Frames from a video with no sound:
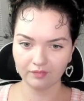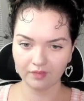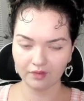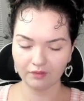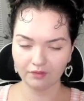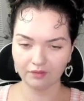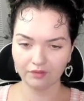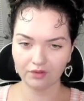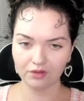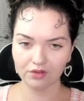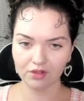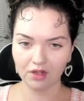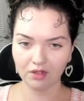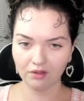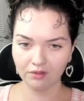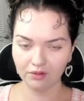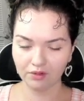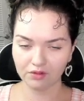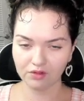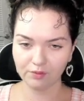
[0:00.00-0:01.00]
Reverse
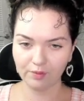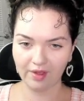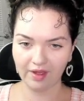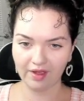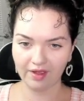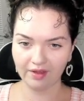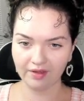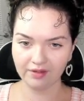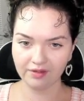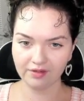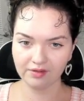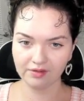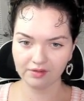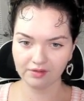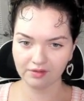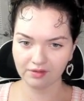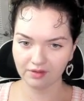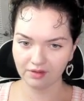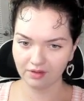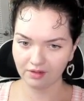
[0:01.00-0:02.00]
Hollow
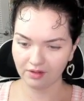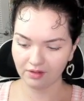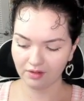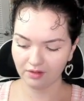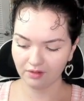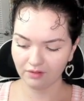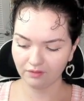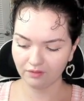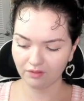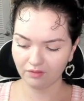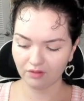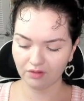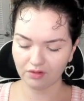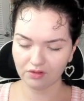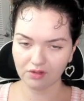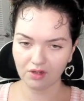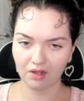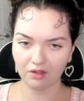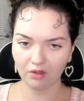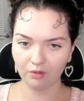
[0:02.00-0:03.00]
Nosepass. Reverse
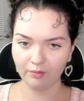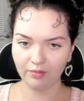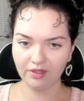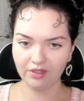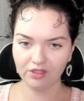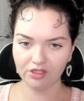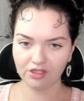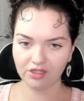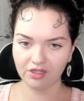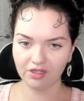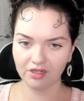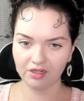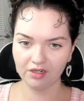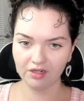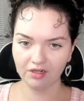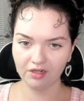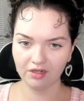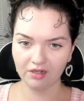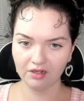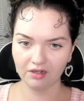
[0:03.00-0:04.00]
Hollow Pidgey.
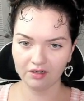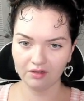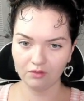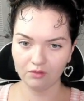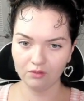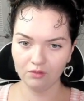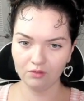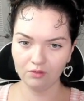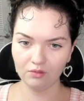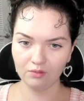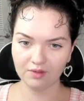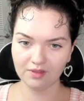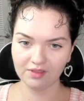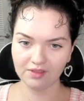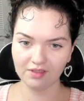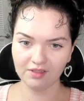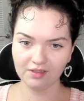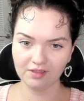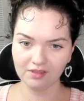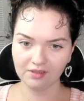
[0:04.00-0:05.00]
And, ooh, what's
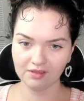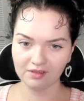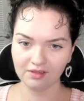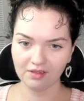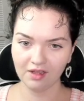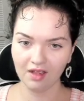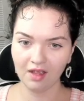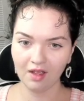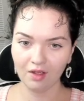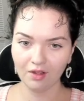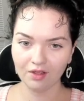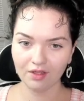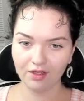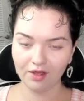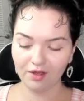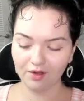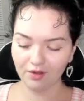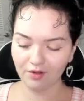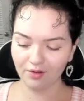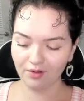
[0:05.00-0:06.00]
this?
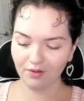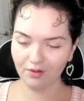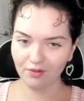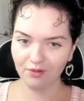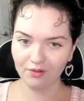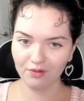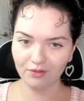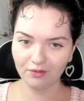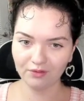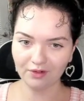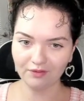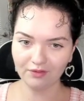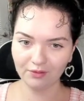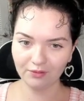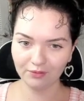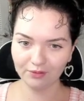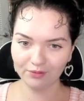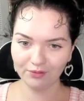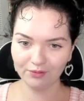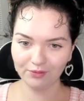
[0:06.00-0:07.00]
Yo,
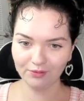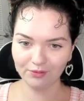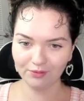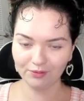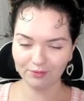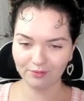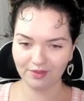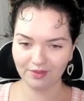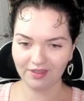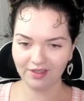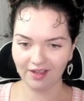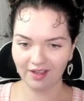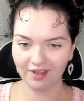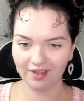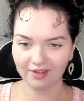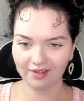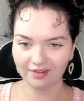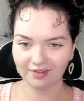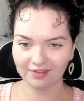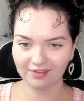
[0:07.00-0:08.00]
reverum
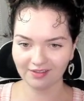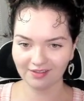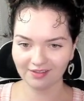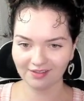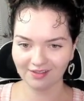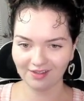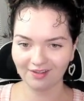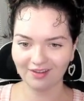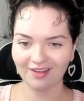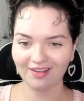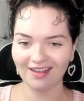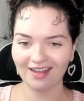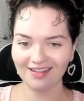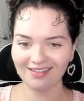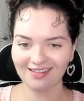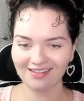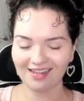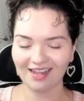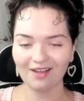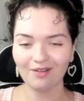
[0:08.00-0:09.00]
EX. Okay,
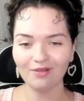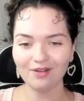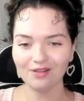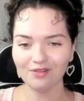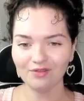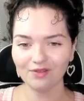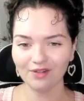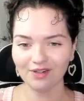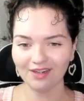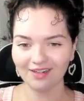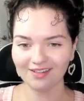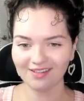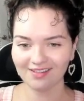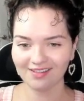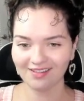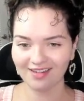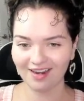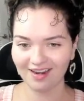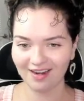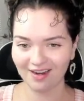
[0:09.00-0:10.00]
that's I always forget his
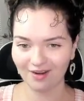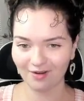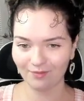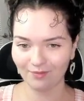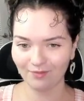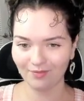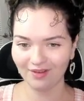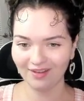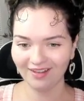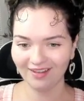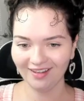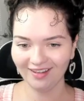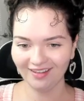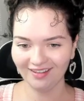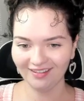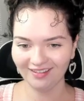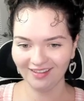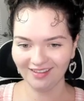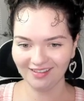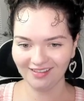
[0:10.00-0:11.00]
name.
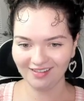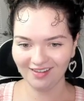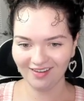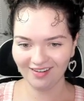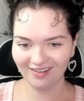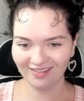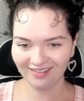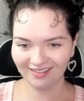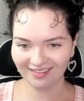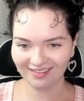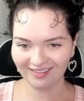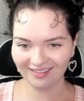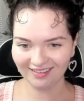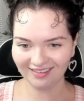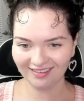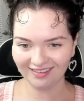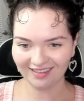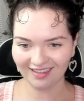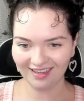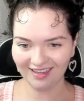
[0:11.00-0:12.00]
That's gnarly. Look
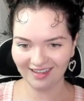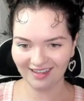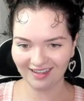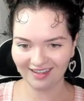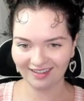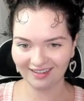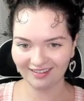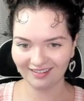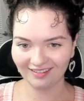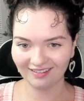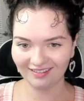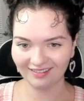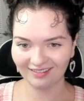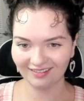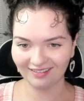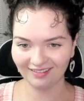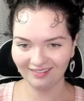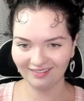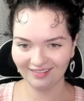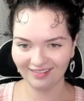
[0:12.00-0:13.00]
at that.
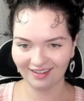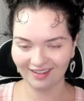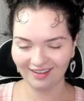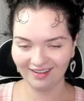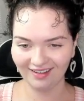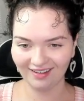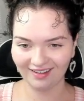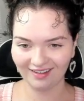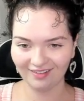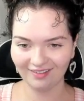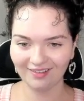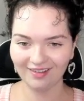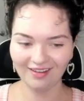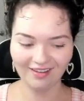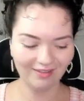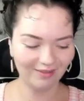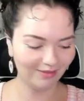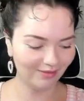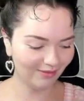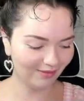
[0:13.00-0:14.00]
Okay, okay,
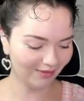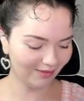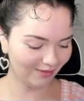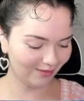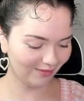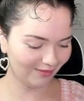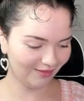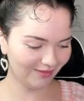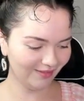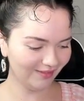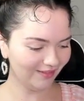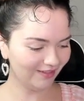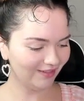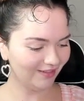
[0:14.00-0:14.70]
cool, cool.